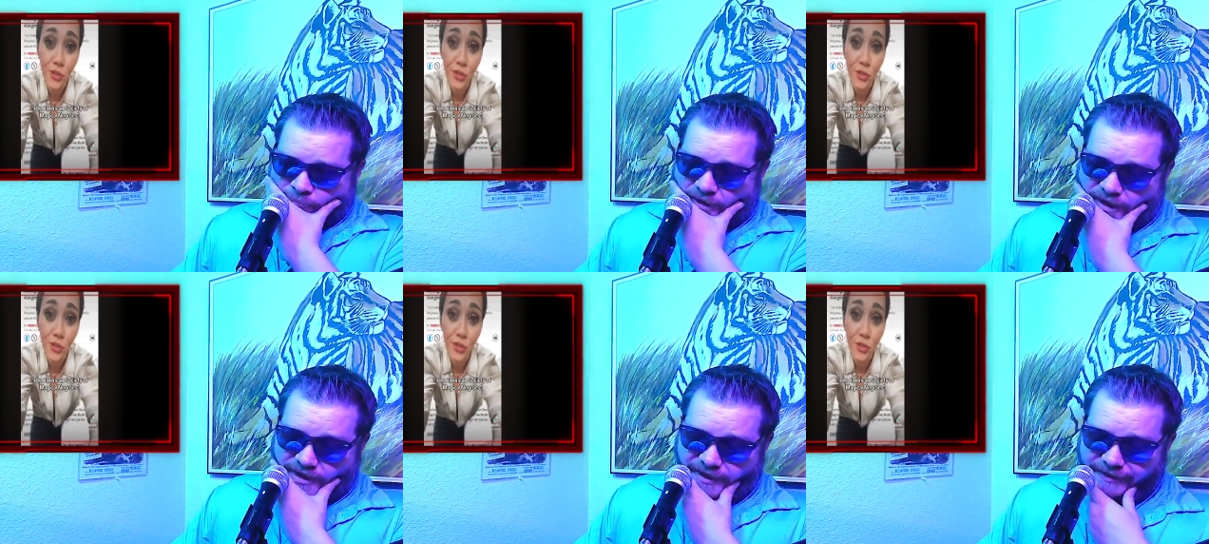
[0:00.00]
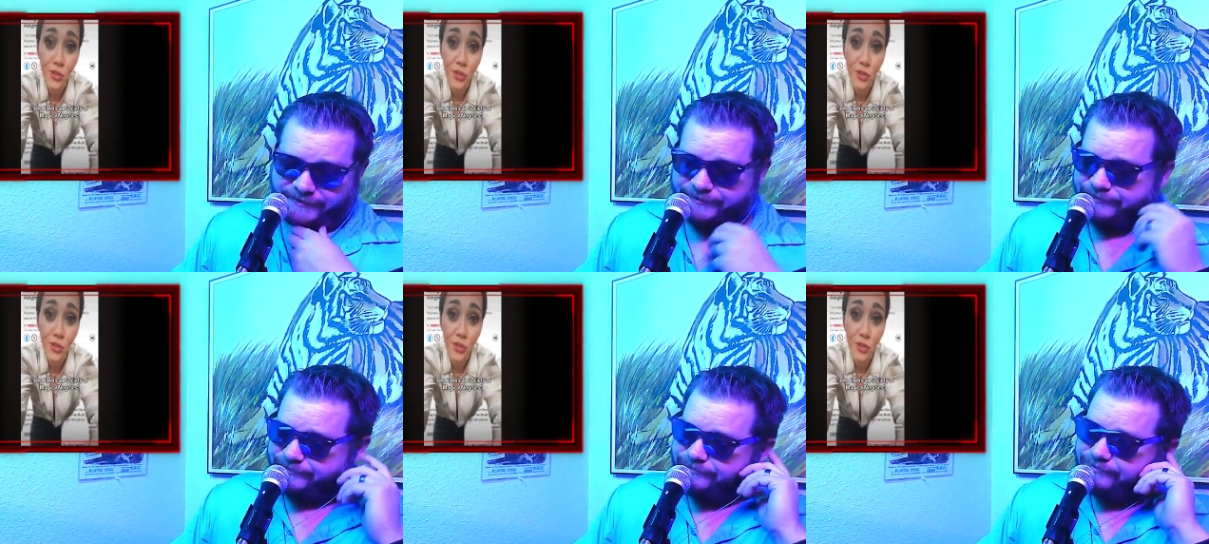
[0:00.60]
Speaker 1: But
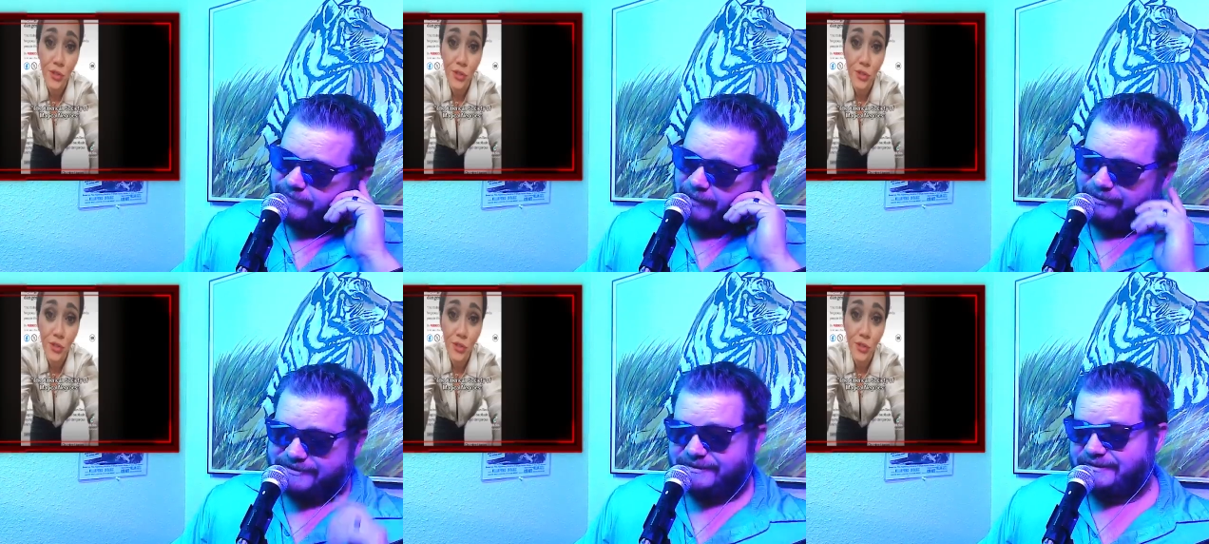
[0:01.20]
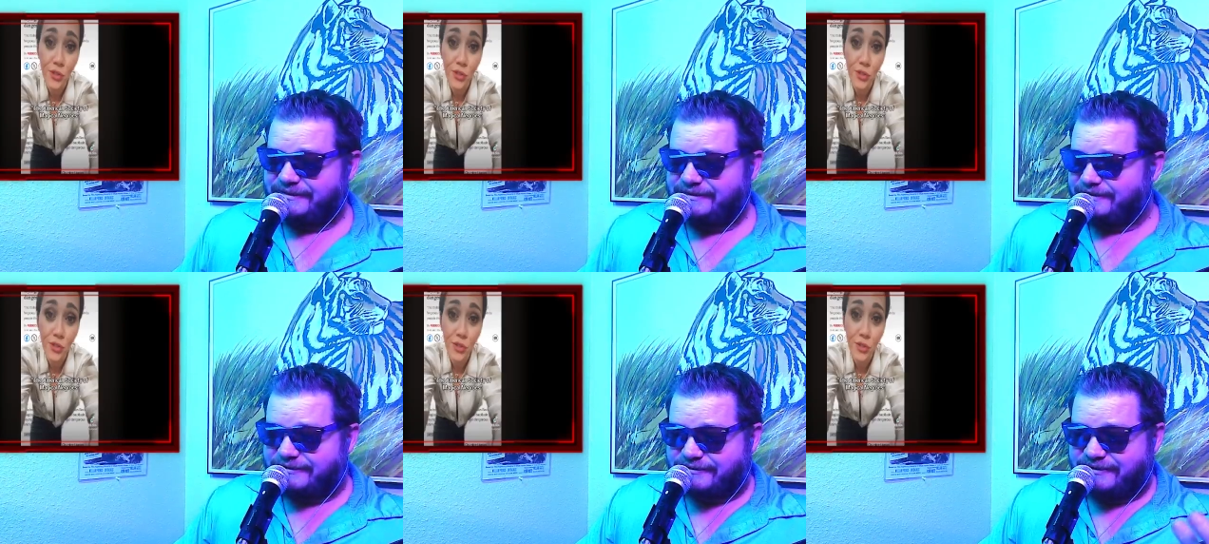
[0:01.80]
I mean, this
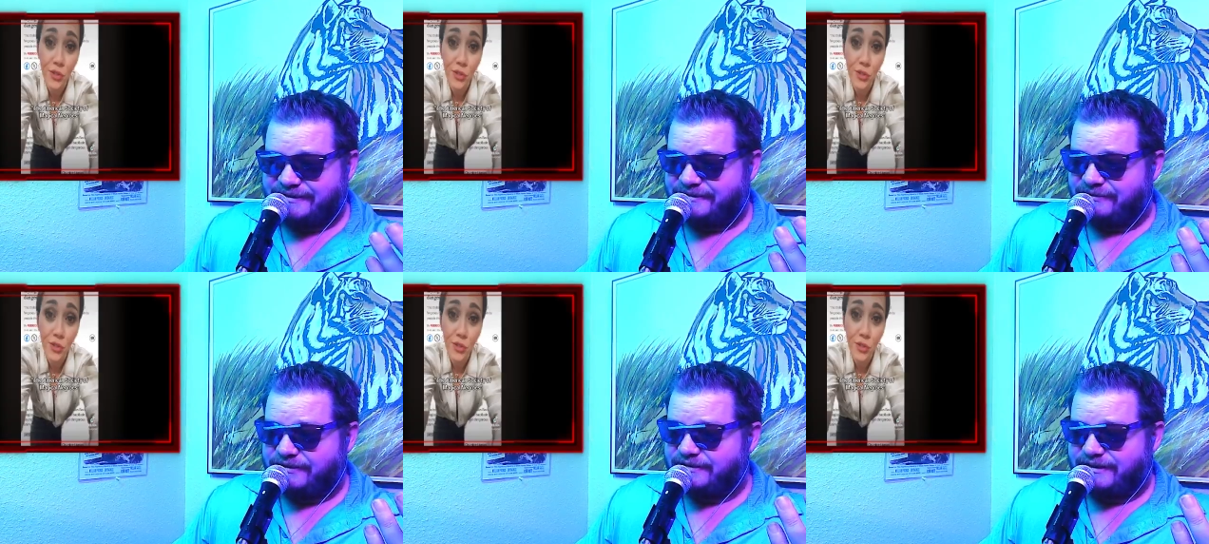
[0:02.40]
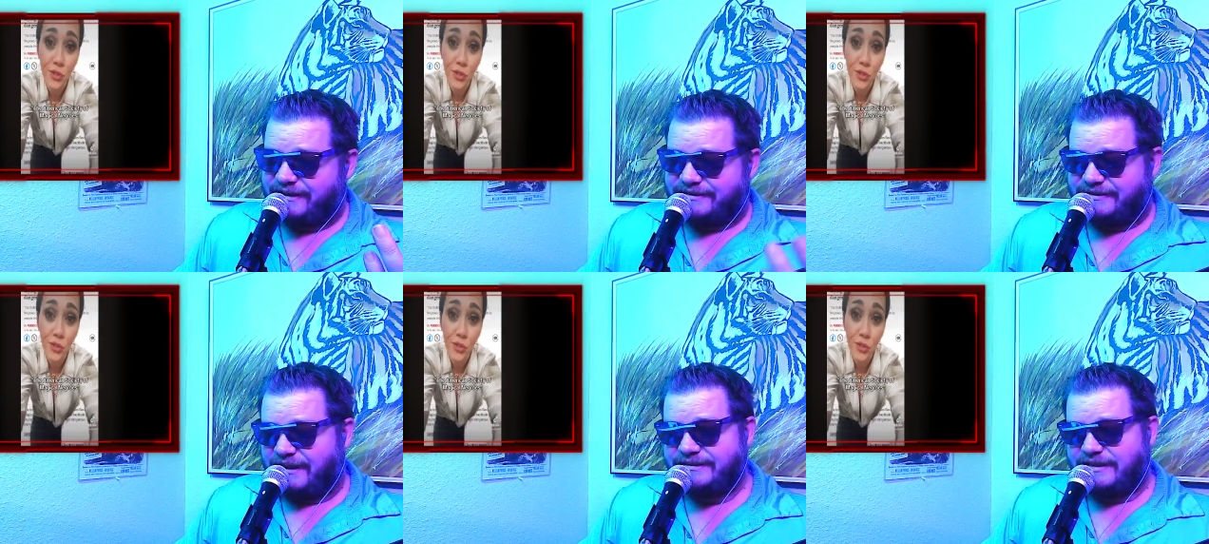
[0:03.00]
looks like, it
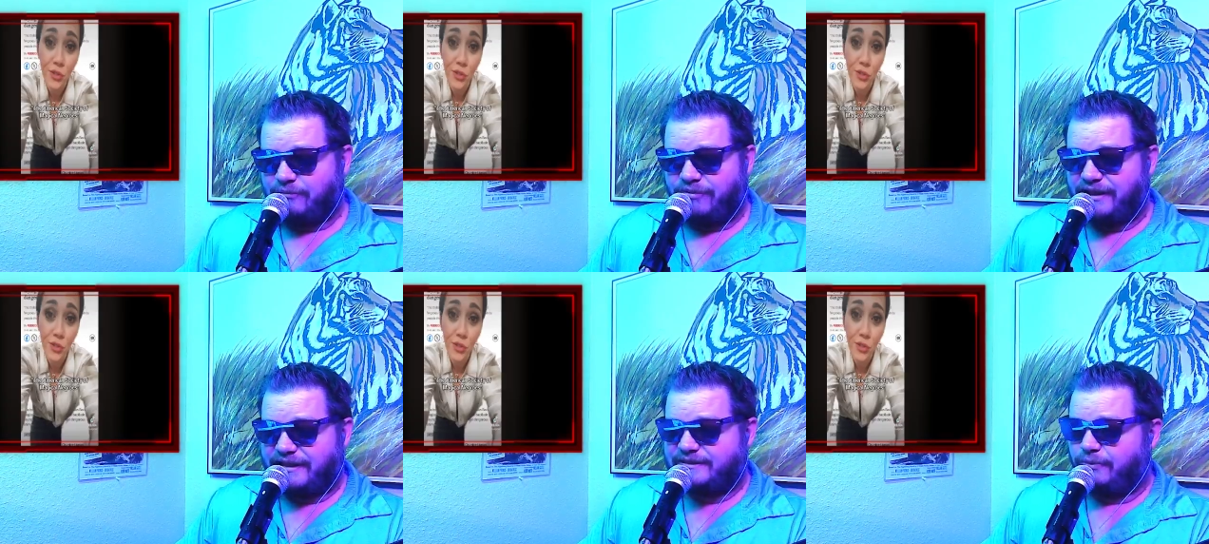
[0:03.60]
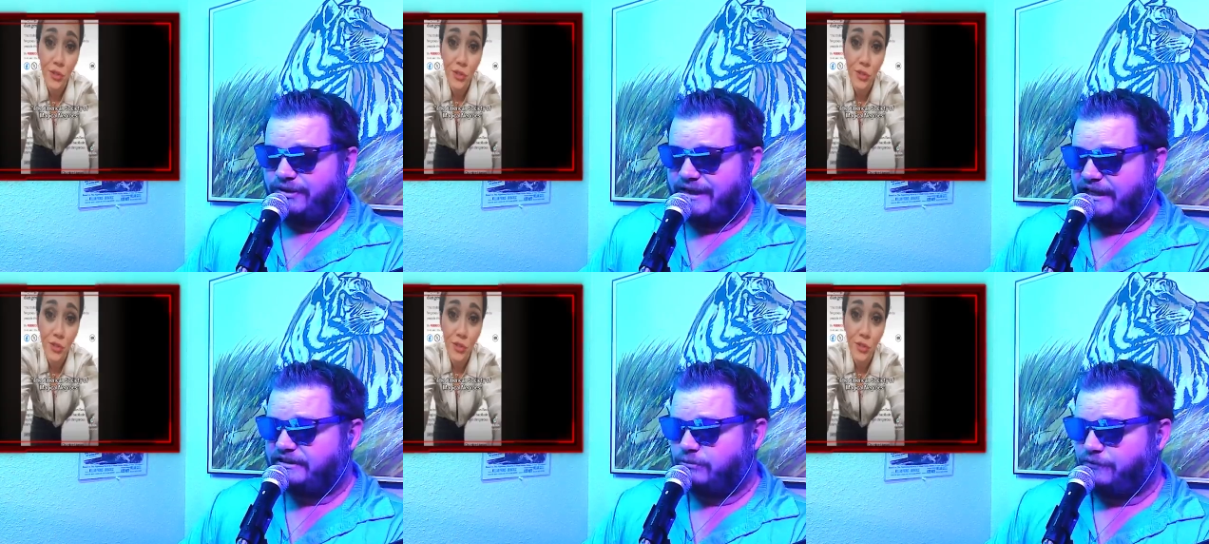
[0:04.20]
sounds like a black
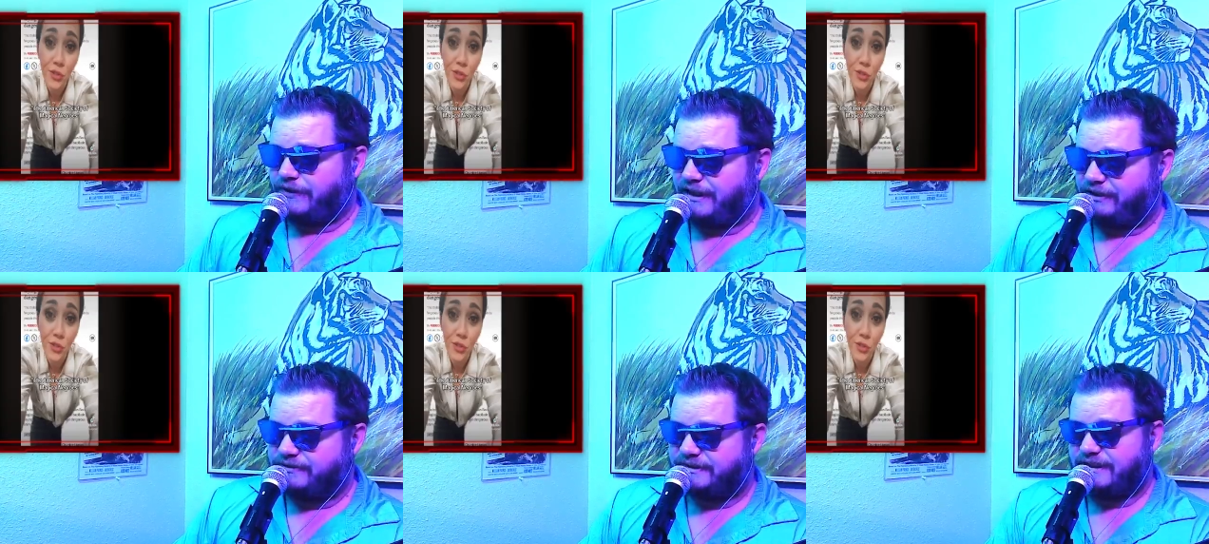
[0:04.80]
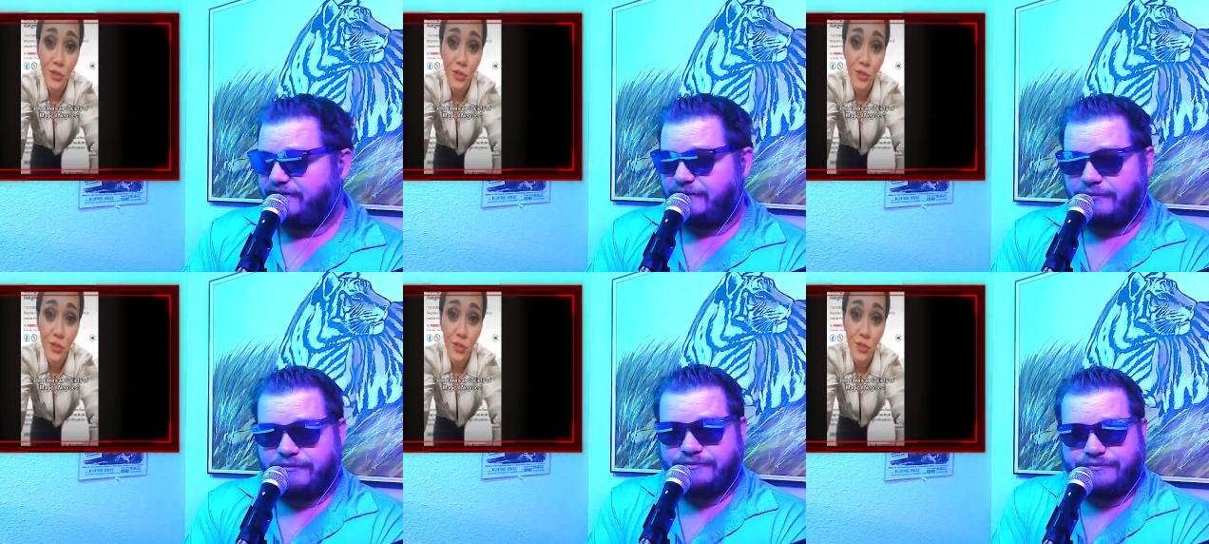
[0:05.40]
exploitation movie that you would see
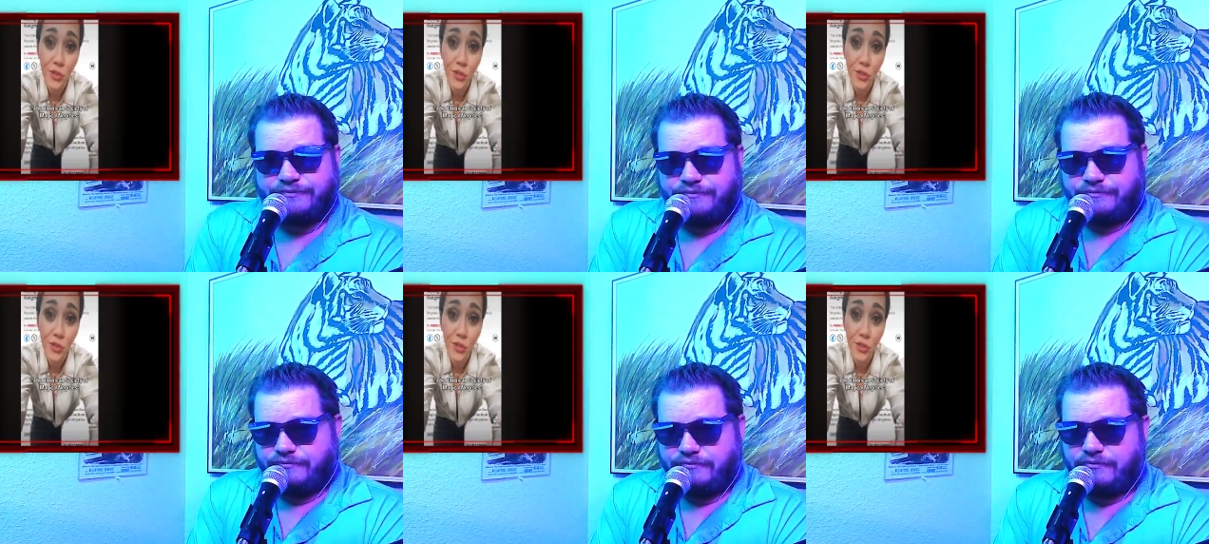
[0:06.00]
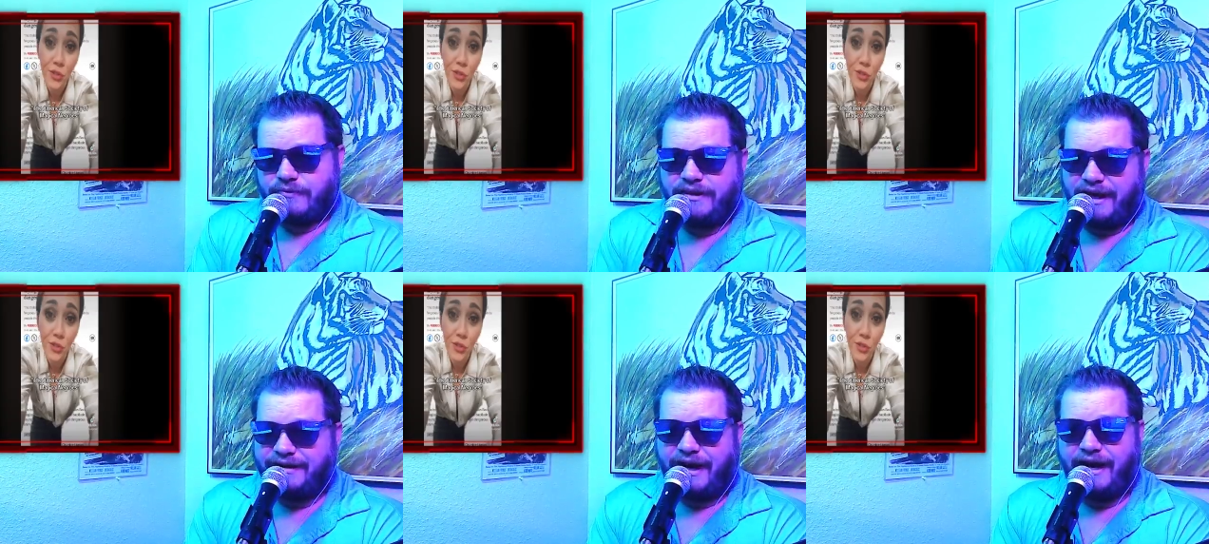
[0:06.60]
from
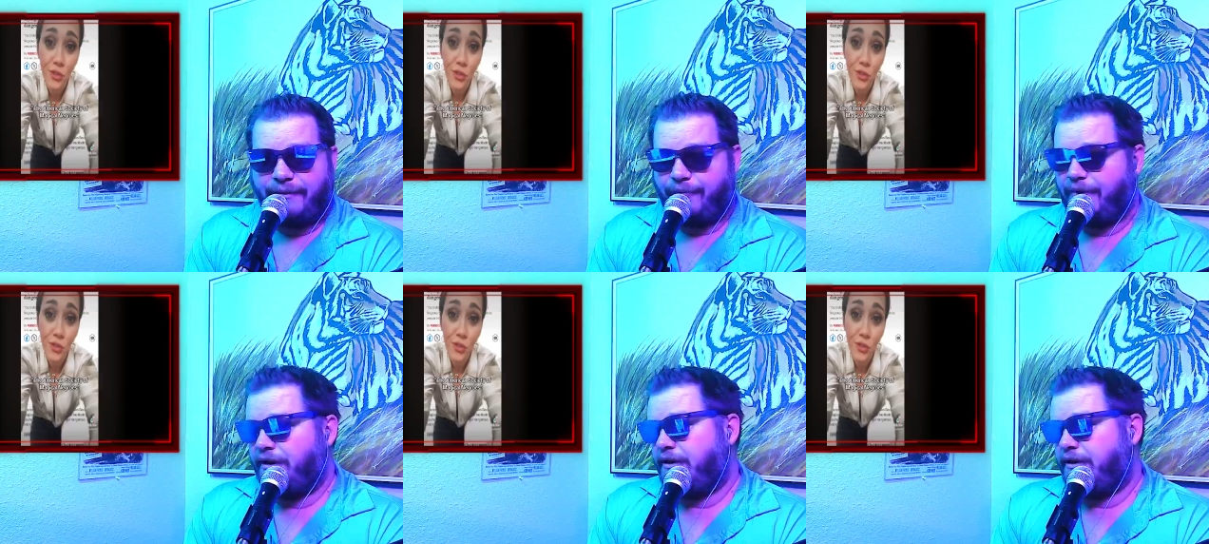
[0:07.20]
that time.